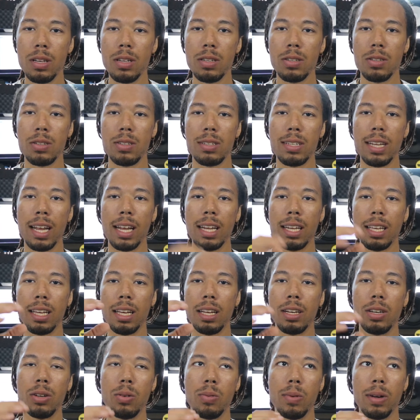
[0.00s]
So slightly
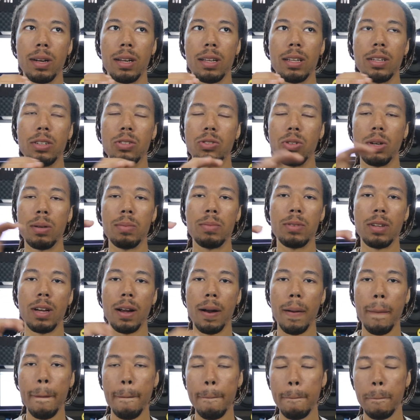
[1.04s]
under where the drums
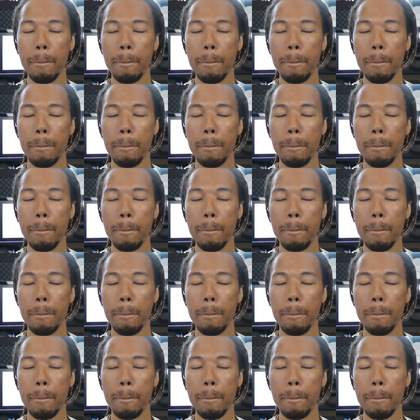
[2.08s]
are.